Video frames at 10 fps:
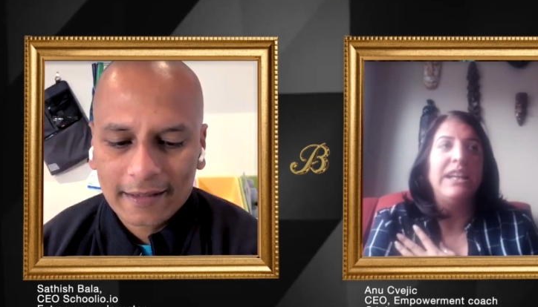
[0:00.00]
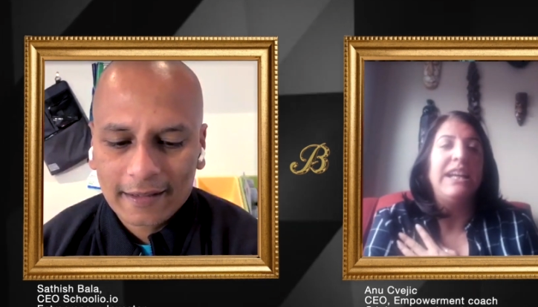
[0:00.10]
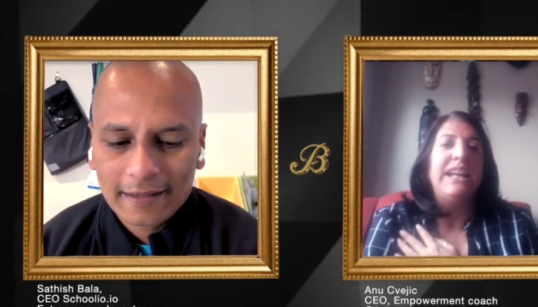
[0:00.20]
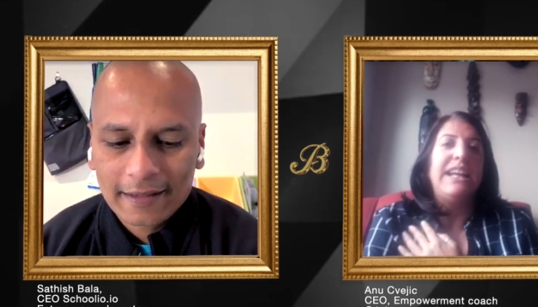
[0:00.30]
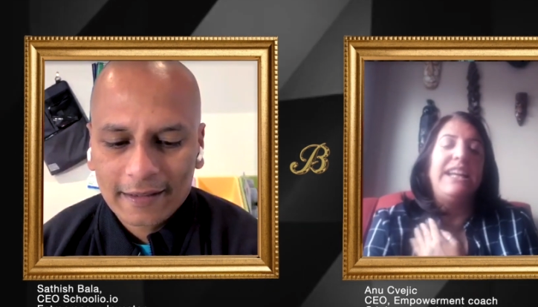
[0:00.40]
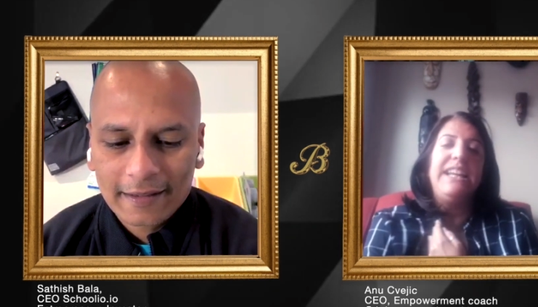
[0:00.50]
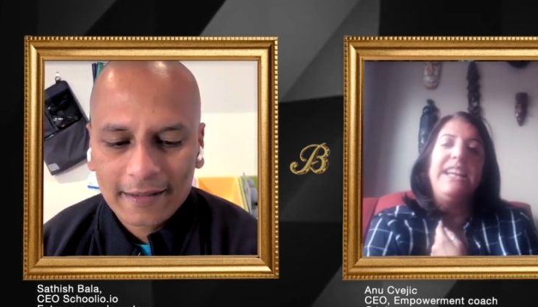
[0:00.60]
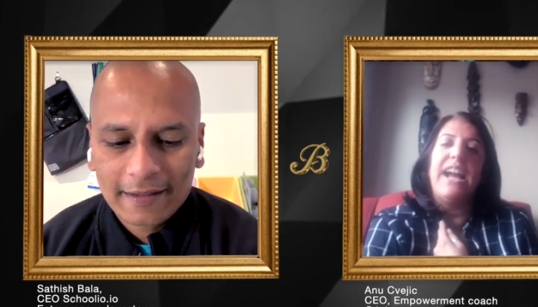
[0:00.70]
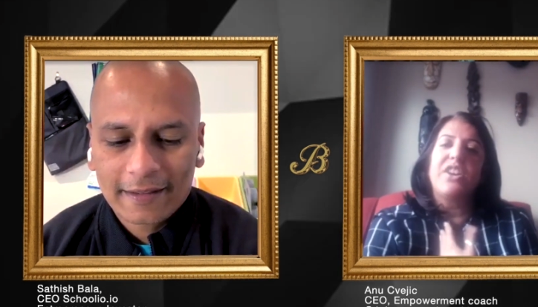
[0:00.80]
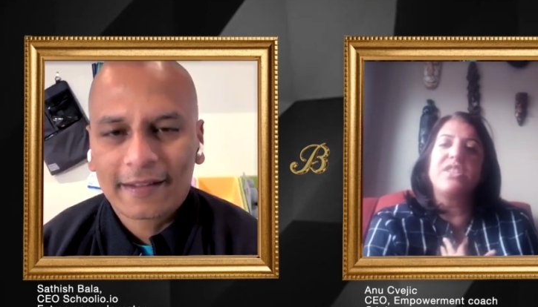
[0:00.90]
Speaker 1: he
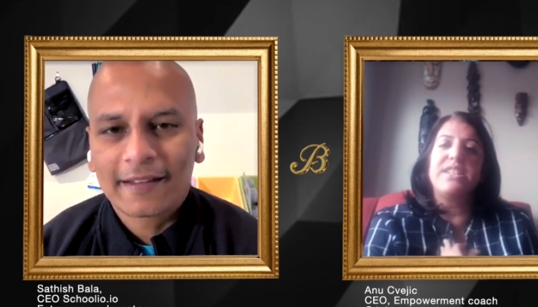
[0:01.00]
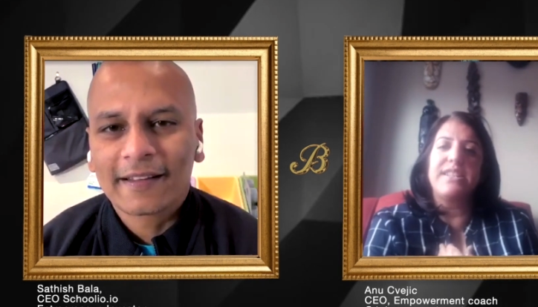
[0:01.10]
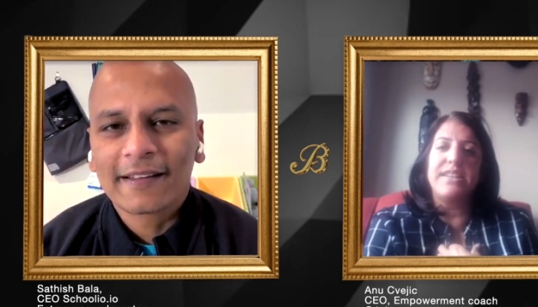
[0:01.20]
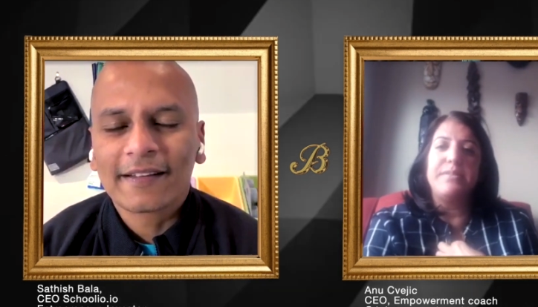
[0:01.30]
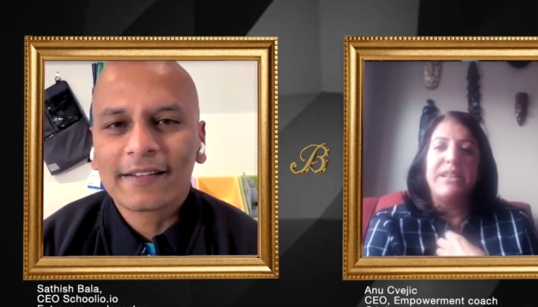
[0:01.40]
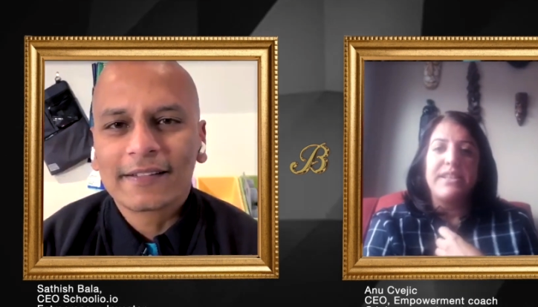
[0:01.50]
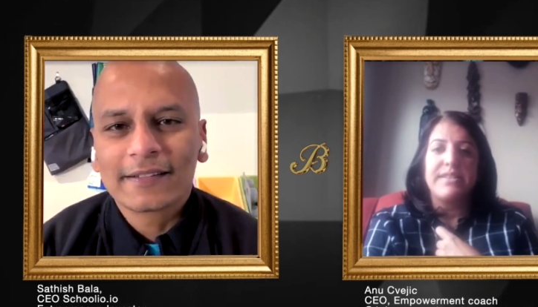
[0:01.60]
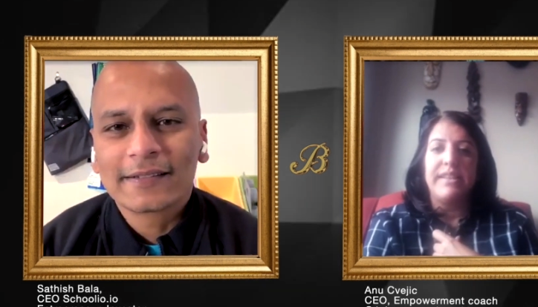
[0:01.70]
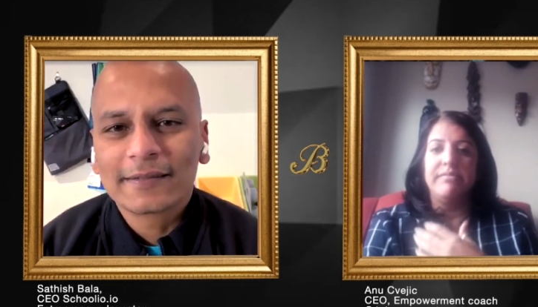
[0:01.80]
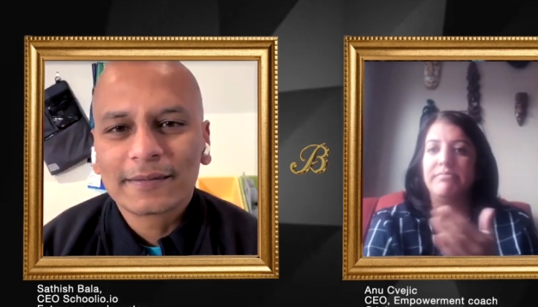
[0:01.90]
actually said to me,
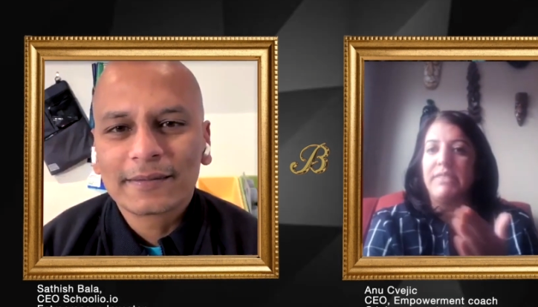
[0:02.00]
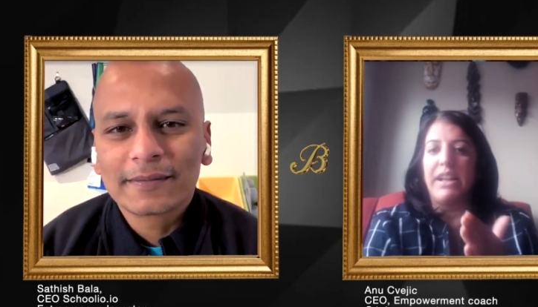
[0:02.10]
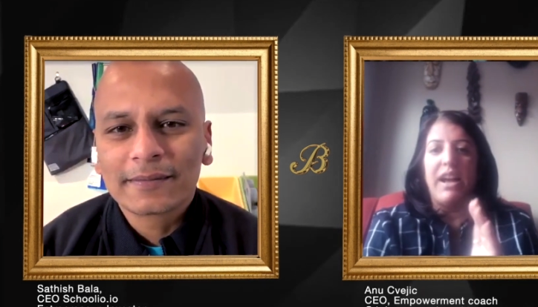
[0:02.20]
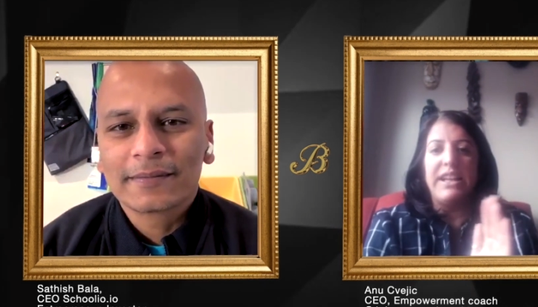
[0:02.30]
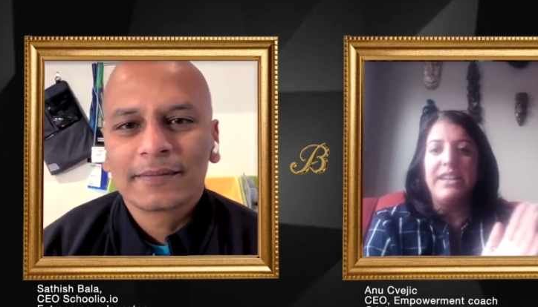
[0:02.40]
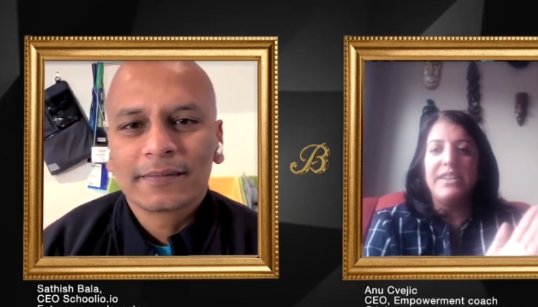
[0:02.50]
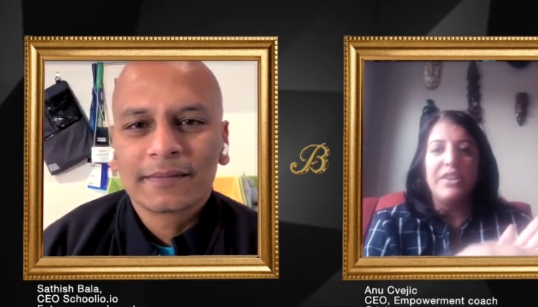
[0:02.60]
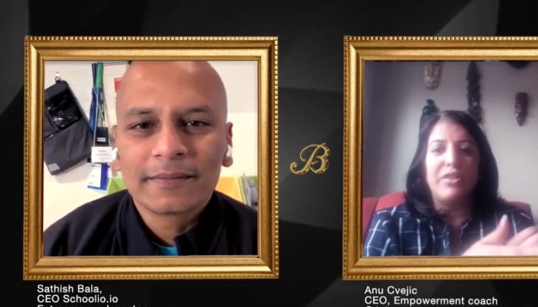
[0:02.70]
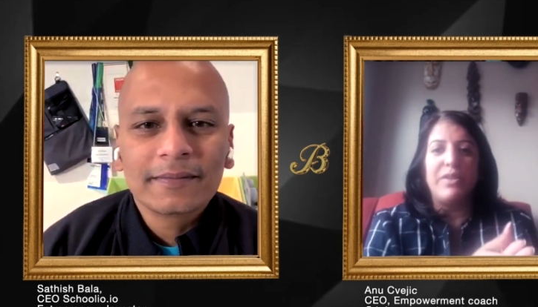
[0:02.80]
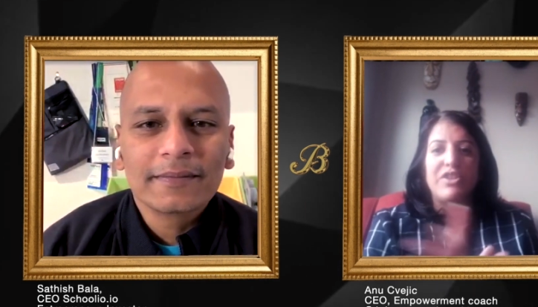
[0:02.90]
listen, like I needed a
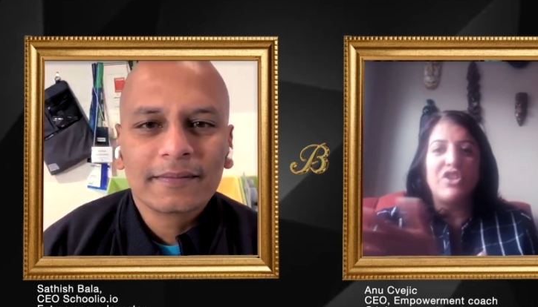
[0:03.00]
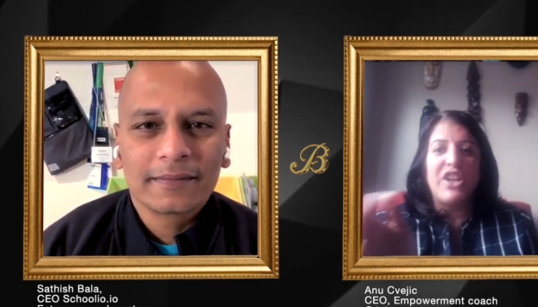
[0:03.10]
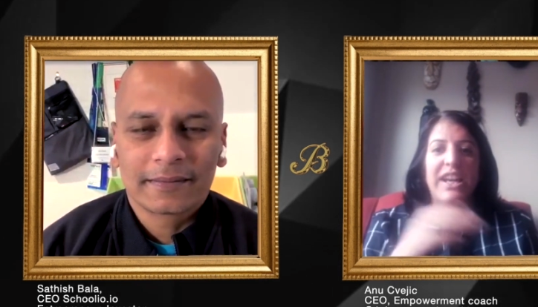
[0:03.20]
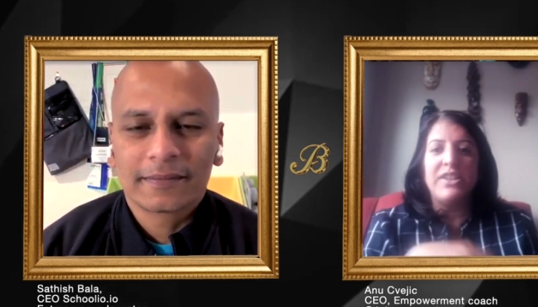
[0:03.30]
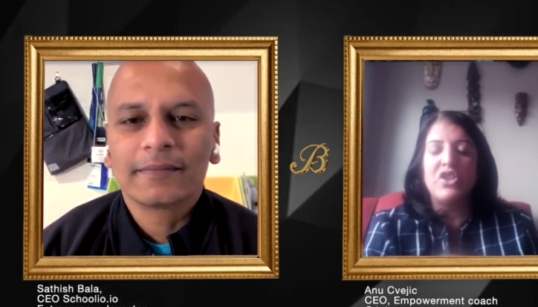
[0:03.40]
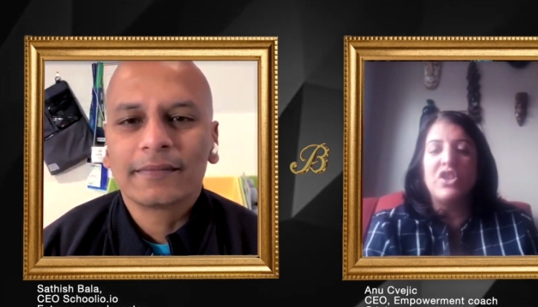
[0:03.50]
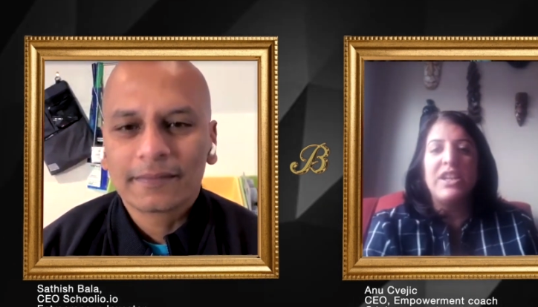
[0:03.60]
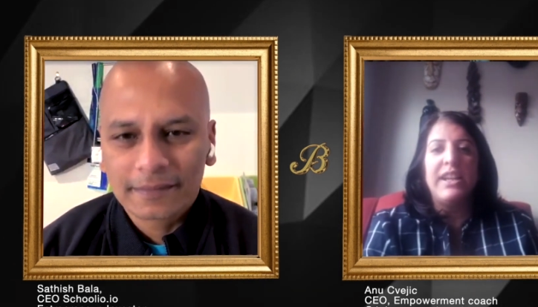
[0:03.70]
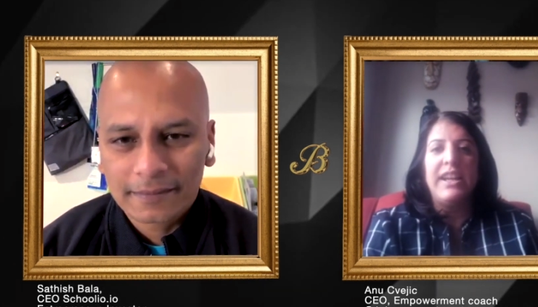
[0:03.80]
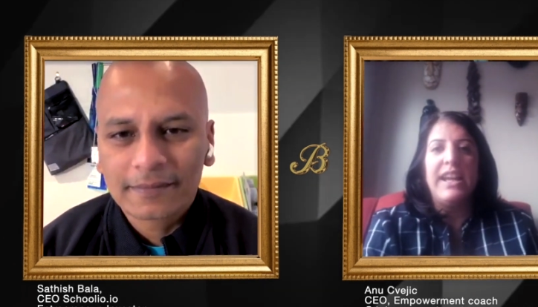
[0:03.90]
career change.
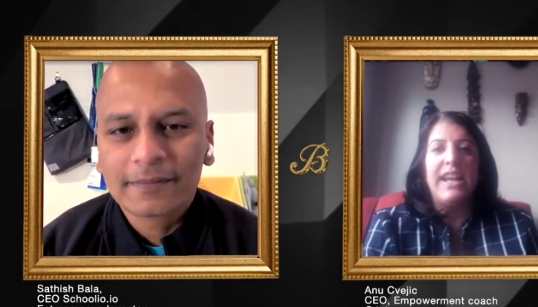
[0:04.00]
And he